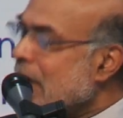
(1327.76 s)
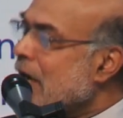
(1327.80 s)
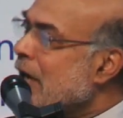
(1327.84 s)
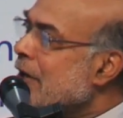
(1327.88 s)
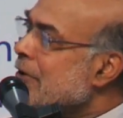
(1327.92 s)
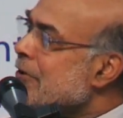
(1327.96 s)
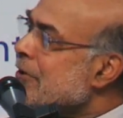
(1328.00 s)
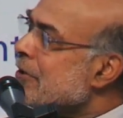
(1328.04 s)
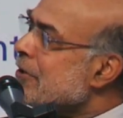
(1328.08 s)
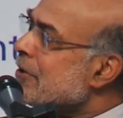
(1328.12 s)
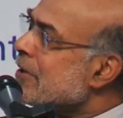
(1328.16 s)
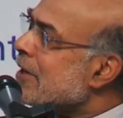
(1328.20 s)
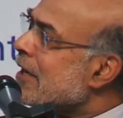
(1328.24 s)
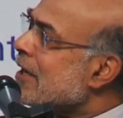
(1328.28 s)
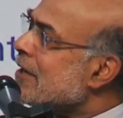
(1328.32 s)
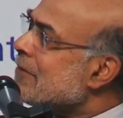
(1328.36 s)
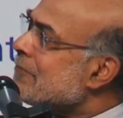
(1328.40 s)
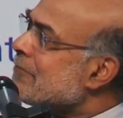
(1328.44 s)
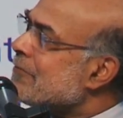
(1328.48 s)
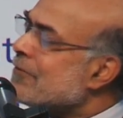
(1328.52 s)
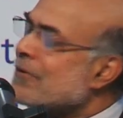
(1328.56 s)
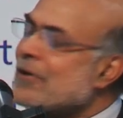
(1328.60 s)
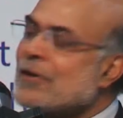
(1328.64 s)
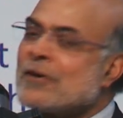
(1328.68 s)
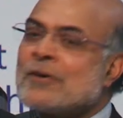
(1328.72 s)
how do you
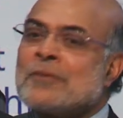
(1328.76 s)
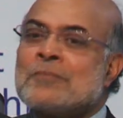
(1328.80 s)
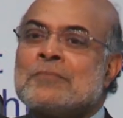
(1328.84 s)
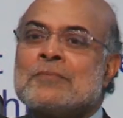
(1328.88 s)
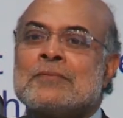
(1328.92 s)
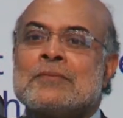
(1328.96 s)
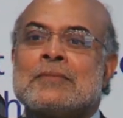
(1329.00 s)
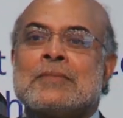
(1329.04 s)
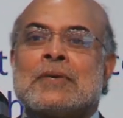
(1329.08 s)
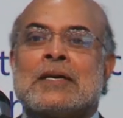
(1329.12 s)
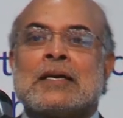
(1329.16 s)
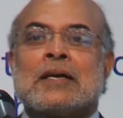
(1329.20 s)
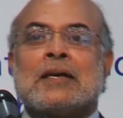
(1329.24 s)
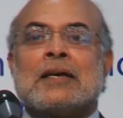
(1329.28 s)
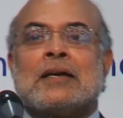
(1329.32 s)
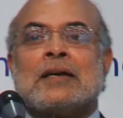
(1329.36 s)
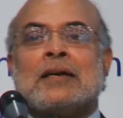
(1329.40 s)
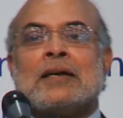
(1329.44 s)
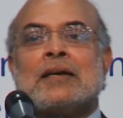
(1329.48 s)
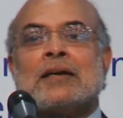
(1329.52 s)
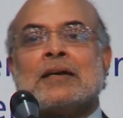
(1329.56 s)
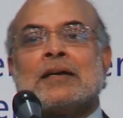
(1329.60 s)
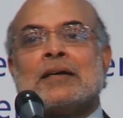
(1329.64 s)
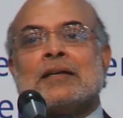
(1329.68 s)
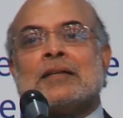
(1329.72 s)
get from
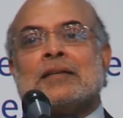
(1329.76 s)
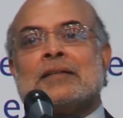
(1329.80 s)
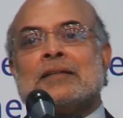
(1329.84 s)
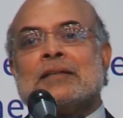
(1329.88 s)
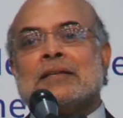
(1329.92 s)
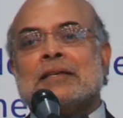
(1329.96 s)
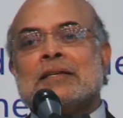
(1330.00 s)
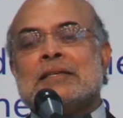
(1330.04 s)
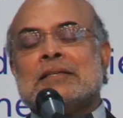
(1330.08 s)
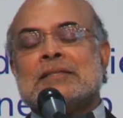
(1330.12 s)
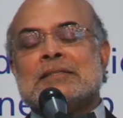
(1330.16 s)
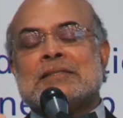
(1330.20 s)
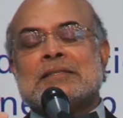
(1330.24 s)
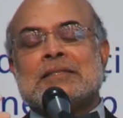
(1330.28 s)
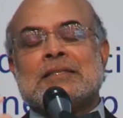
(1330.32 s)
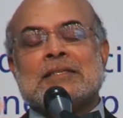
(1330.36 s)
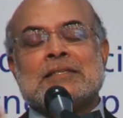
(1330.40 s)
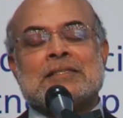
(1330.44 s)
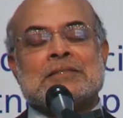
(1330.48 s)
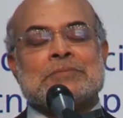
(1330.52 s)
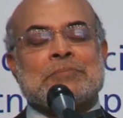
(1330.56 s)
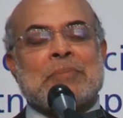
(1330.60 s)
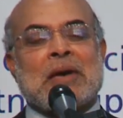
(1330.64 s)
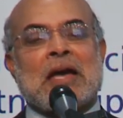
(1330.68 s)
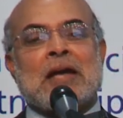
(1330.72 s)
these
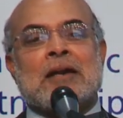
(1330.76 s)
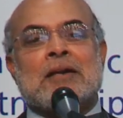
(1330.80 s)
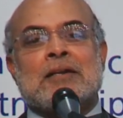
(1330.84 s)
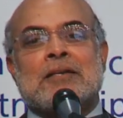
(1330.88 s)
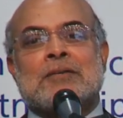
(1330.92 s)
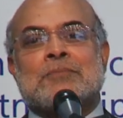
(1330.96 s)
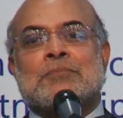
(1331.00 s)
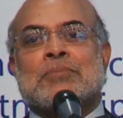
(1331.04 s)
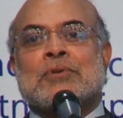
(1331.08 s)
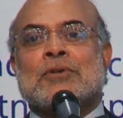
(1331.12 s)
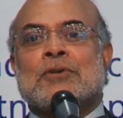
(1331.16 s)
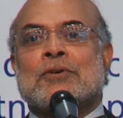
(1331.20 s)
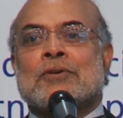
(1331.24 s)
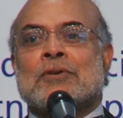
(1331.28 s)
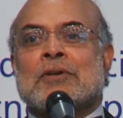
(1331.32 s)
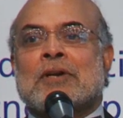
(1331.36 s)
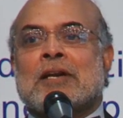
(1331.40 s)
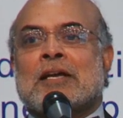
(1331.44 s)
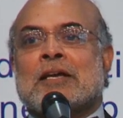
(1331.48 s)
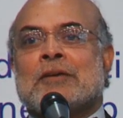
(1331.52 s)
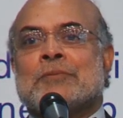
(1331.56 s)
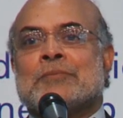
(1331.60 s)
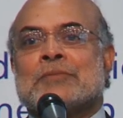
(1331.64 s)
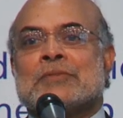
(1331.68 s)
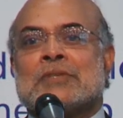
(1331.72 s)
disparate
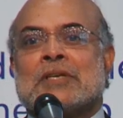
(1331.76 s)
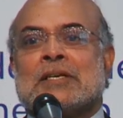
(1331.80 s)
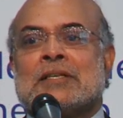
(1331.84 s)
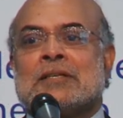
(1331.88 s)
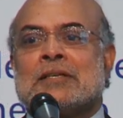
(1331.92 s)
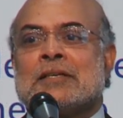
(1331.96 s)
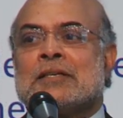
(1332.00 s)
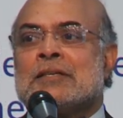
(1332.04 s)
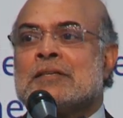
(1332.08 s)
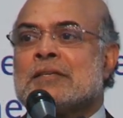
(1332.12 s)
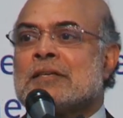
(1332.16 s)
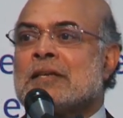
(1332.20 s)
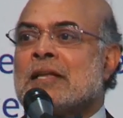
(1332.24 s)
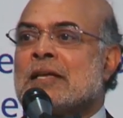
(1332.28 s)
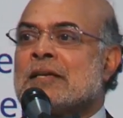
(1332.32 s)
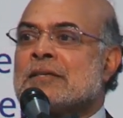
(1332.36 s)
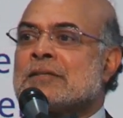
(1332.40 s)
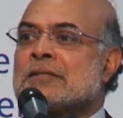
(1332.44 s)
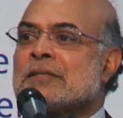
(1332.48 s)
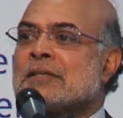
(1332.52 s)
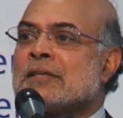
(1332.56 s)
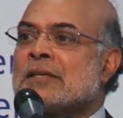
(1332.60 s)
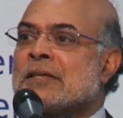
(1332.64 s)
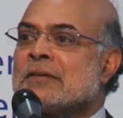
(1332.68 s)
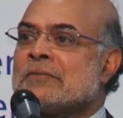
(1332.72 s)
programs at the
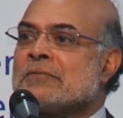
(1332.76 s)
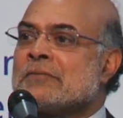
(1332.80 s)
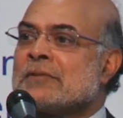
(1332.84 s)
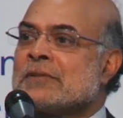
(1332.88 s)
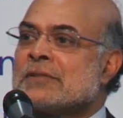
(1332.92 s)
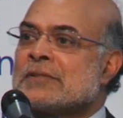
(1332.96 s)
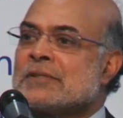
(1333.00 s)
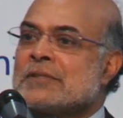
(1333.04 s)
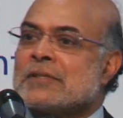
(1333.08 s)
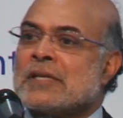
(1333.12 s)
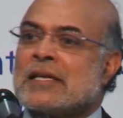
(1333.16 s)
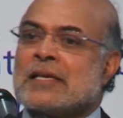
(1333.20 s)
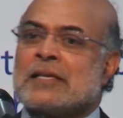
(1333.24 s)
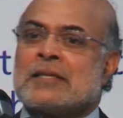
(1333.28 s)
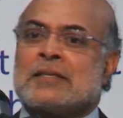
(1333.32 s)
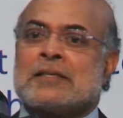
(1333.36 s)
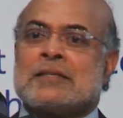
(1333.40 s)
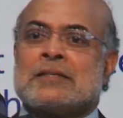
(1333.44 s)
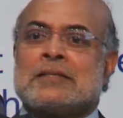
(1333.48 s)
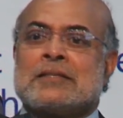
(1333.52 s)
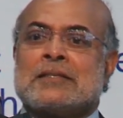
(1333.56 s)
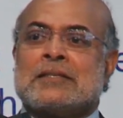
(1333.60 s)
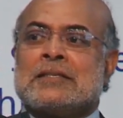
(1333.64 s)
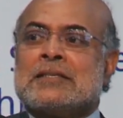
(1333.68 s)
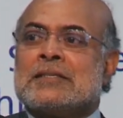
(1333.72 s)
international level and
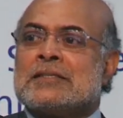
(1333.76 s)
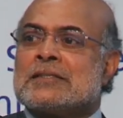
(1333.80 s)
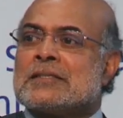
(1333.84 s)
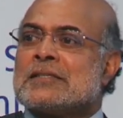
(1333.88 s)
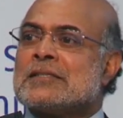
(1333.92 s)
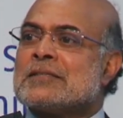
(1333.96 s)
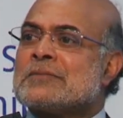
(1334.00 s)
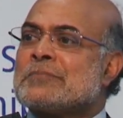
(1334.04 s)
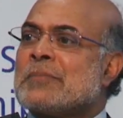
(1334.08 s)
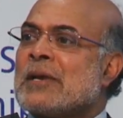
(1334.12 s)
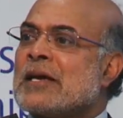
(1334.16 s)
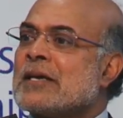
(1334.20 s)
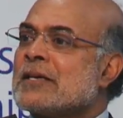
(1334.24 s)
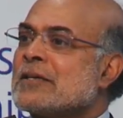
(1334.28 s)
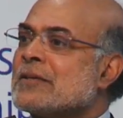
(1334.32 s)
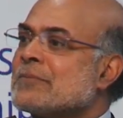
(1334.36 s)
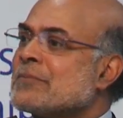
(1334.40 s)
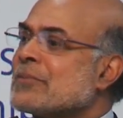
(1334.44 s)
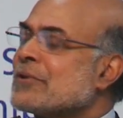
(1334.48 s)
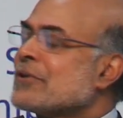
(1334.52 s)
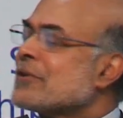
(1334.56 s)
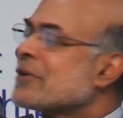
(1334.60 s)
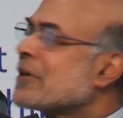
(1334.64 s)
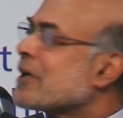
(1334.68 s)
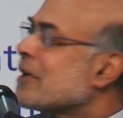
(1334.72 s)
the, these disparate
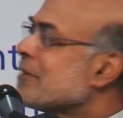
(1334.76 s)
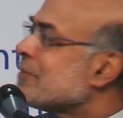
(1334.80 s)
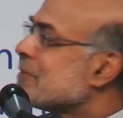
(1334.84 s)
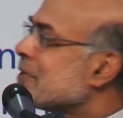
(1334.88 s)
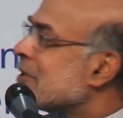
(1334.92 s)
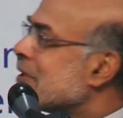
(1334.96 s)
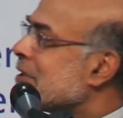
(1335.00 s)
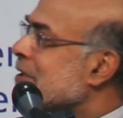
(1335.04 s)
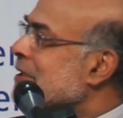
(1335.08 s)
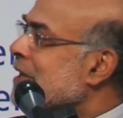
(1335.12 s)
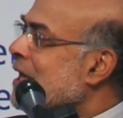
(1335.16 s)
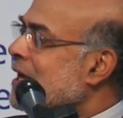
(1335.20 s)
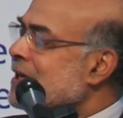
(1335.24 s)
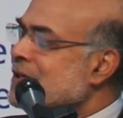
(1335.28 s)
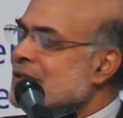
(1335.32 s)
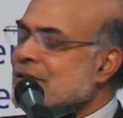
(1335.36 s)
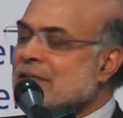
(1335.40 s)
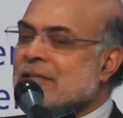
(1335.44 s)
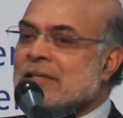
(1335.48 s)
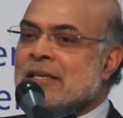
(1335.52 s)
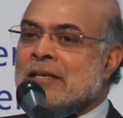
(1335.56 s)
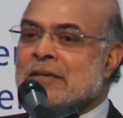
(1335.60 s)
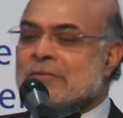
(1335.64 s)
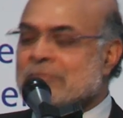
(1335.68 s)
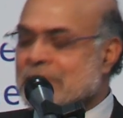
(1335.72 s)
programs at the
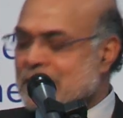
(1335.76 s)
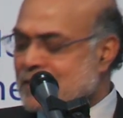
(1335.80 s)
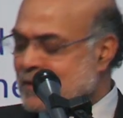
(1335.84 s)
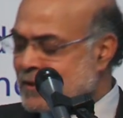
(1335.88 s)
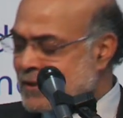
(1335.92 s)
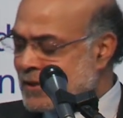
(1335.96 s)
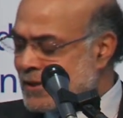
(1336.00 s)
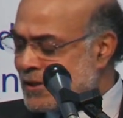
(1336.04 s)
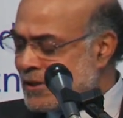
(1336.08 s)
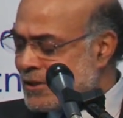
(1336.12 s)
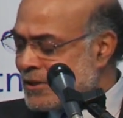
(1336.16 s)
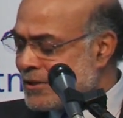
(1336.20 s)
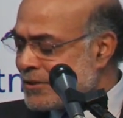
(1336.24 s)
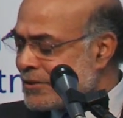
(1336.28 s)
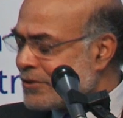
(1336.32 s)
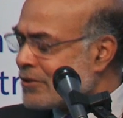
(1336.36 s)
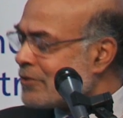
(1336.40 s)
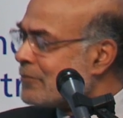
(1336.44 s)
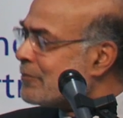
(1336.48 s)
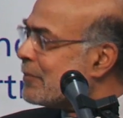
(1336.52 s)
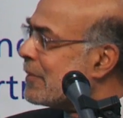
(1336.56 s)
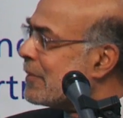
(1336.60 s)
national level to